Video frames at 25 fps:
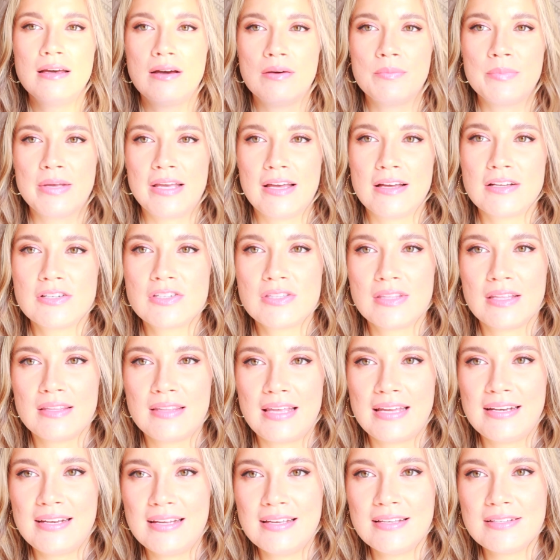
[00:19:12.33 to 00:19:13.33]
Oh my gosh, the
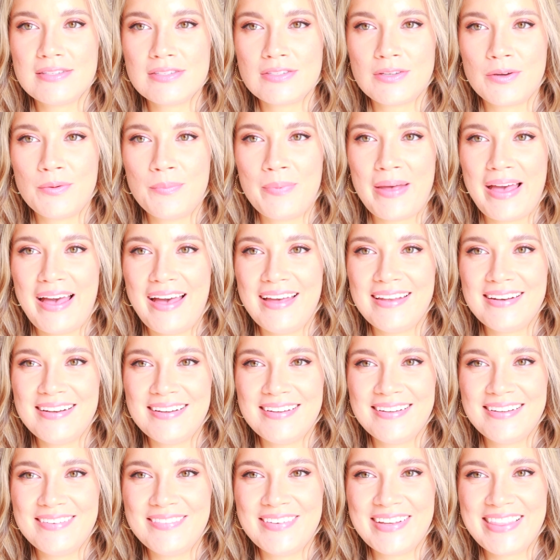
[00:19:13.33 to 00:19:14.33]
lighting is so
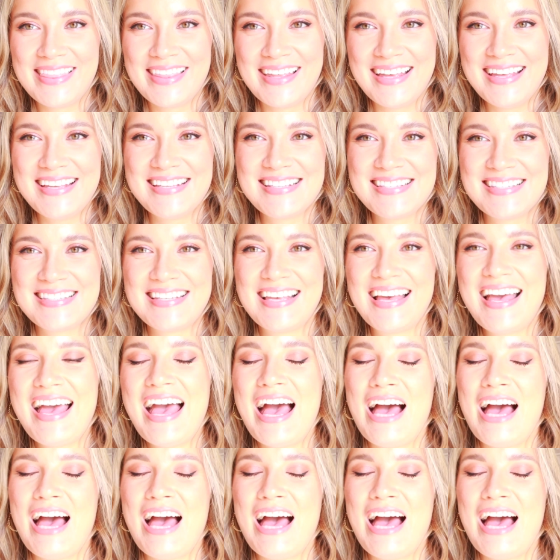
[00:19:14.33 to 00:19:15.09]
bad with this.